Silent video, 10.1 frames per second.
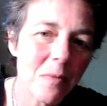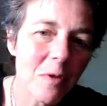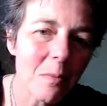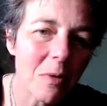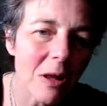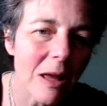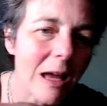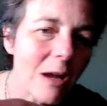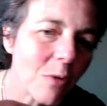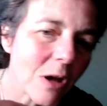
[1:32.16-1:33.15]
the
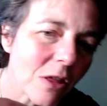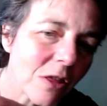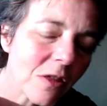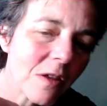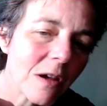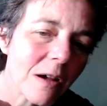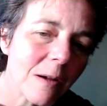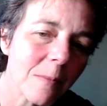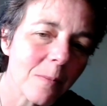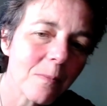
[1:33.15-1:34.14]
play with
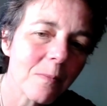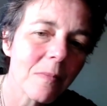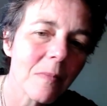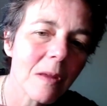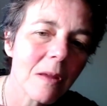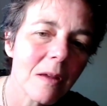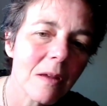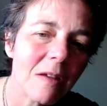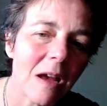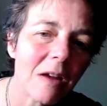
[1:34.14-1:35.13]

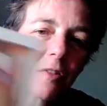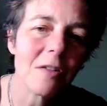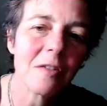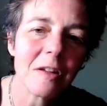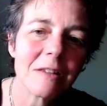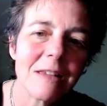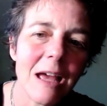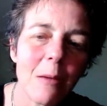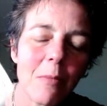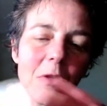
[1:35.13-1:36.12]
textures and
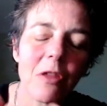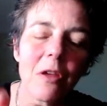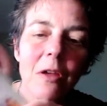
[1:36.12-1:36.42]
depth.